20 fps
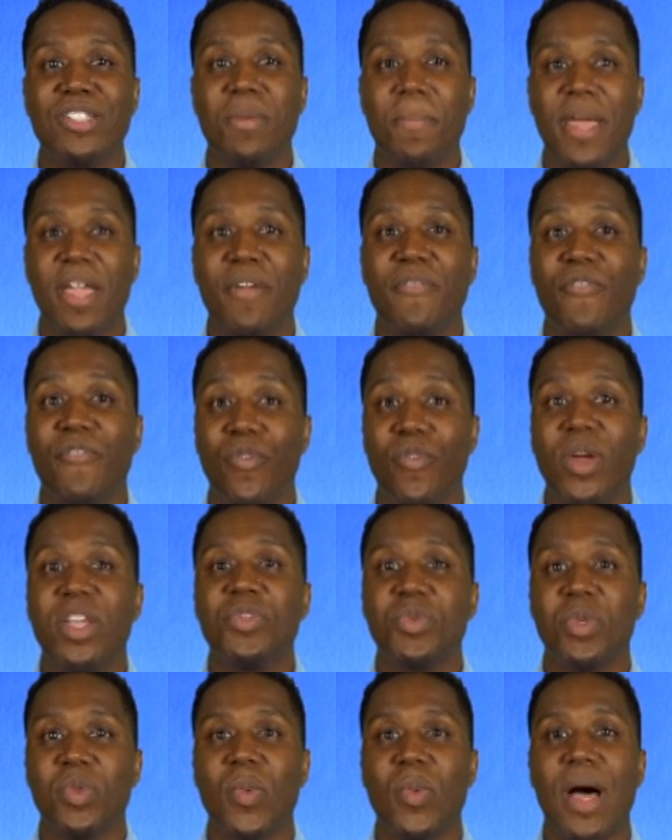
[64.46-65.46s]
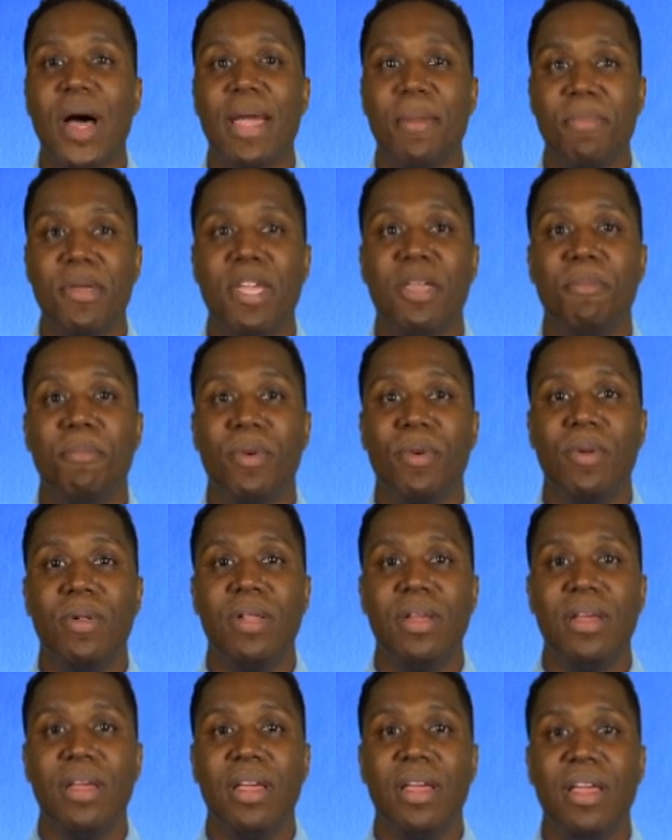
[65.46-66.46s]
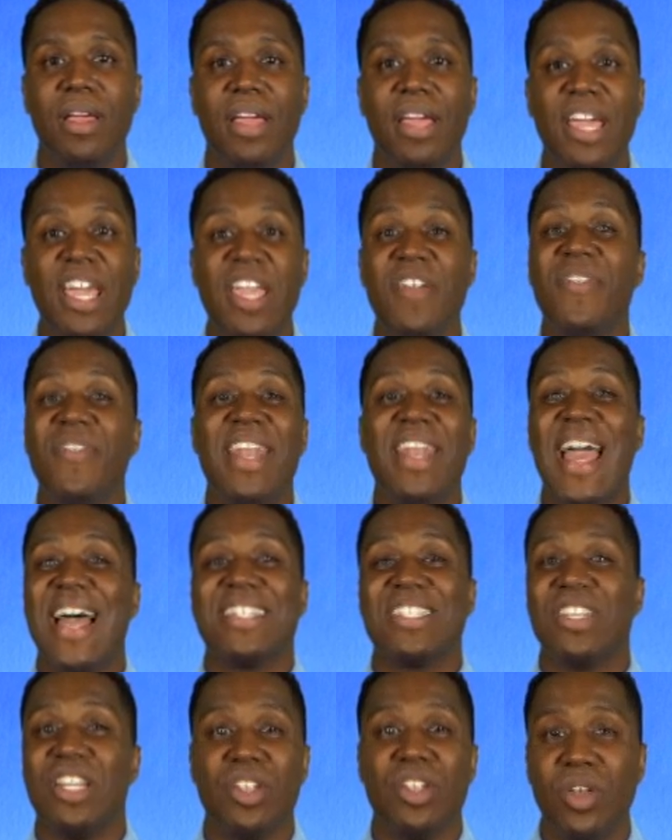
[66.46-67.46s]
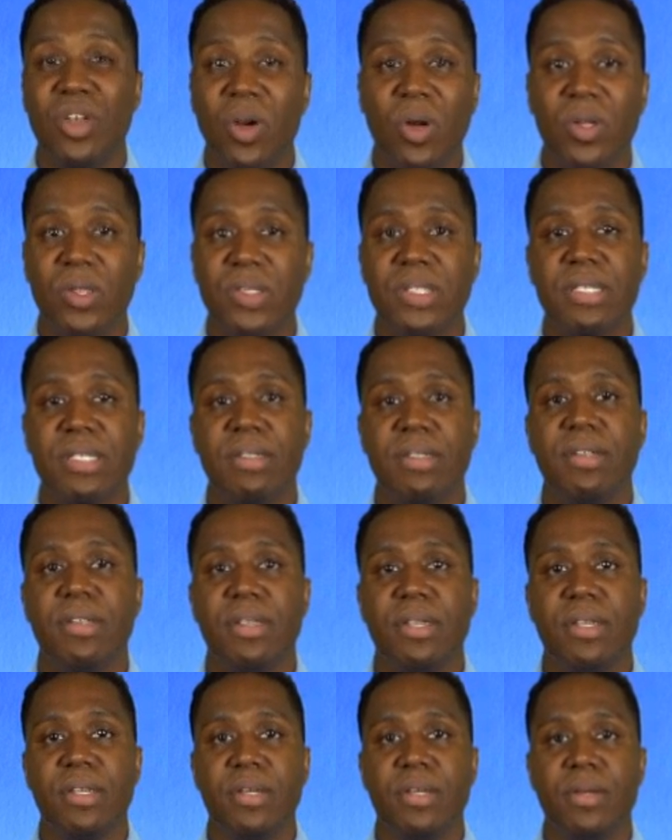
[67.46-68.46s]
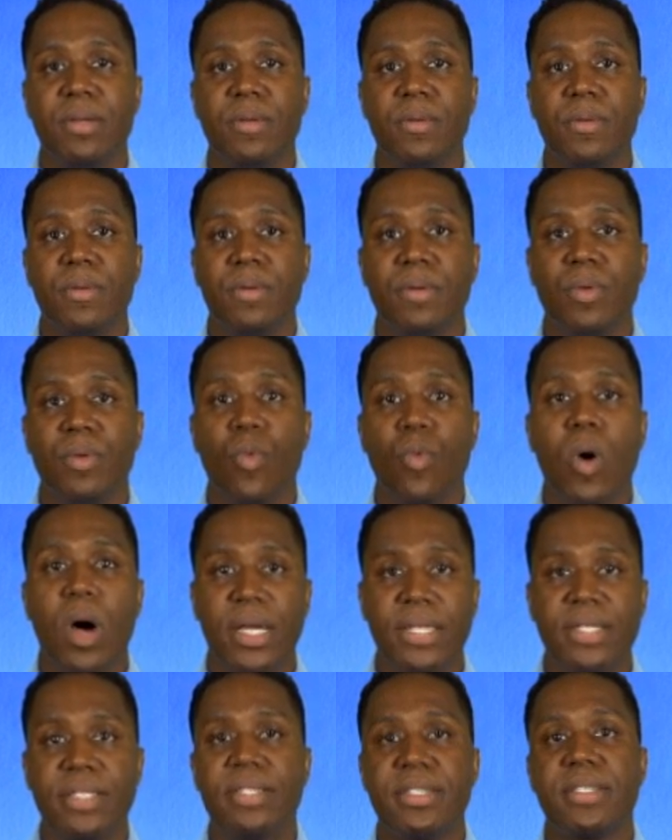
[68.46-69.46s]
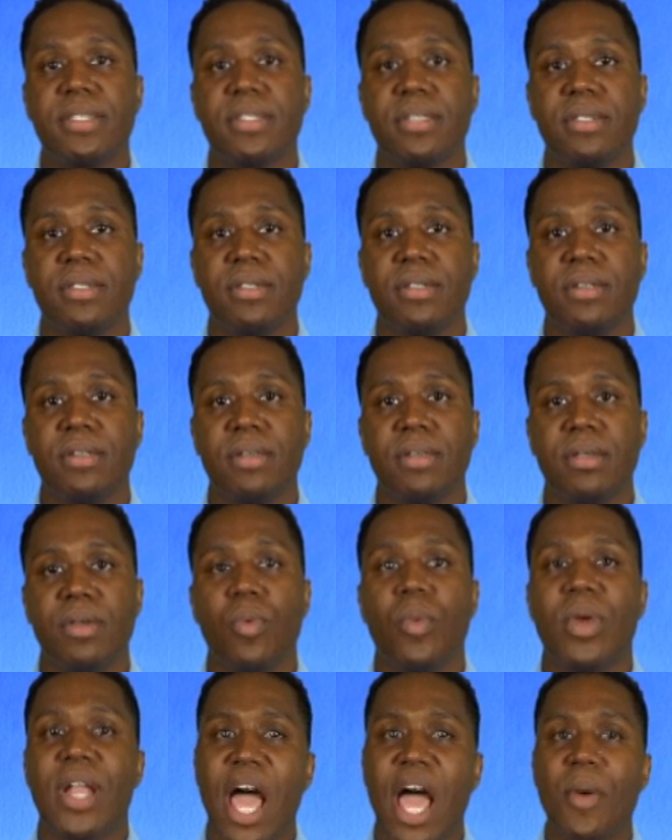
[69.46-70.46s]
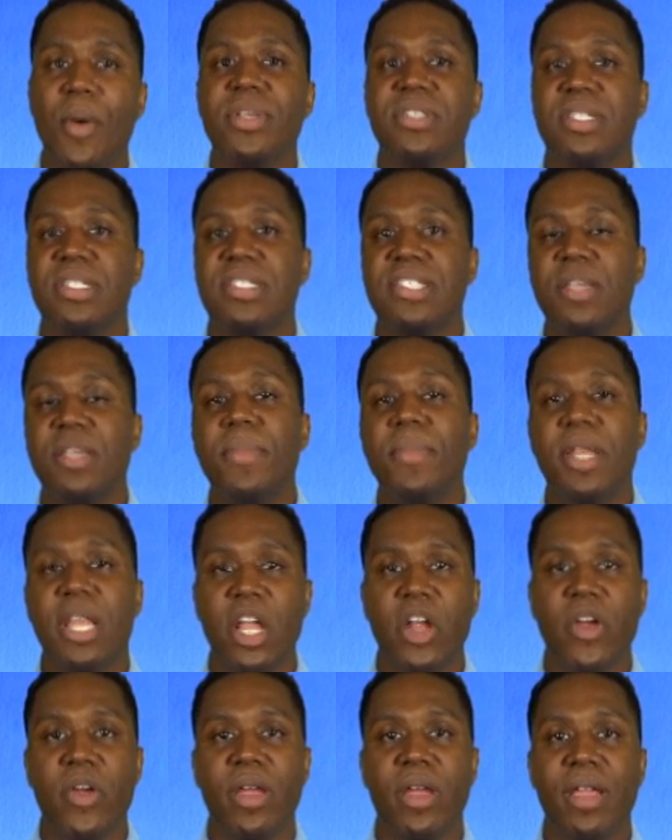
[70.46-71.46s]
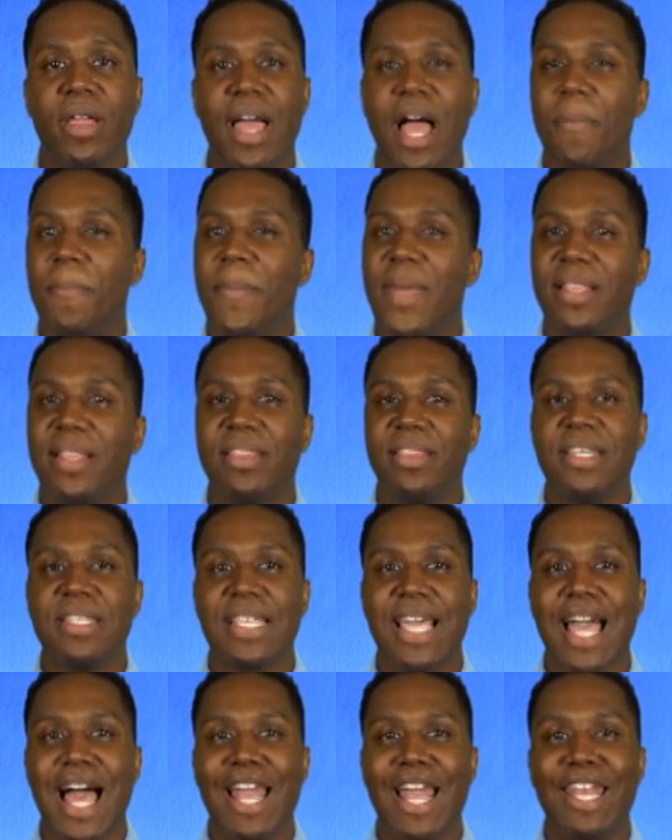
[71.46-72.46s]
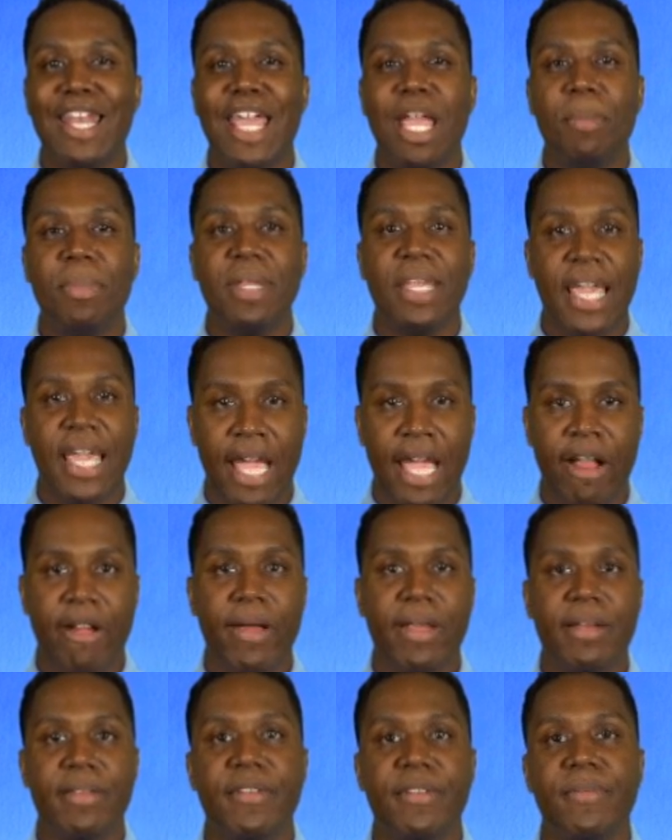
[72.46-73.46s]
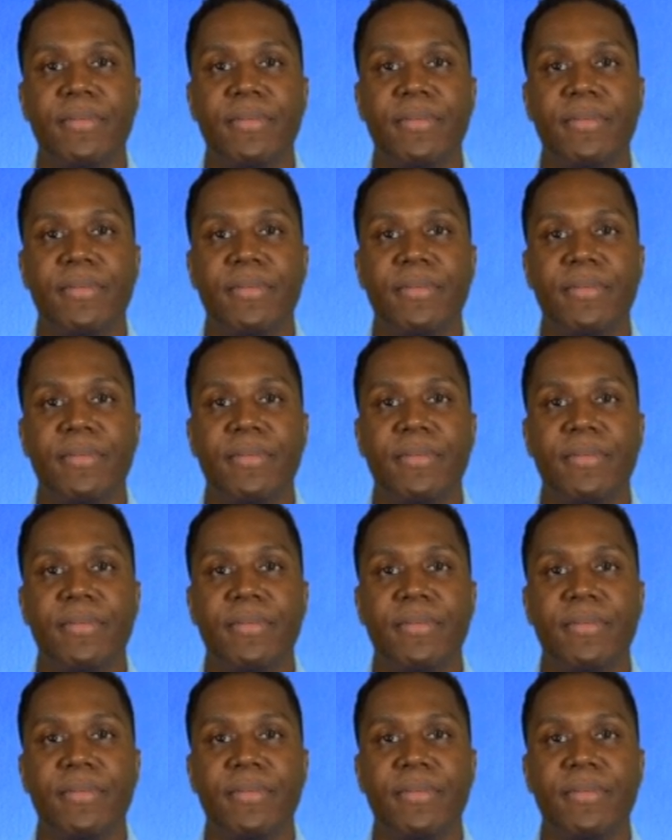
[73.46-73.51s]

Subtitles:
to make friends with white people, even as an adult. Once, when I was in seminary, I met this guy named Garrett.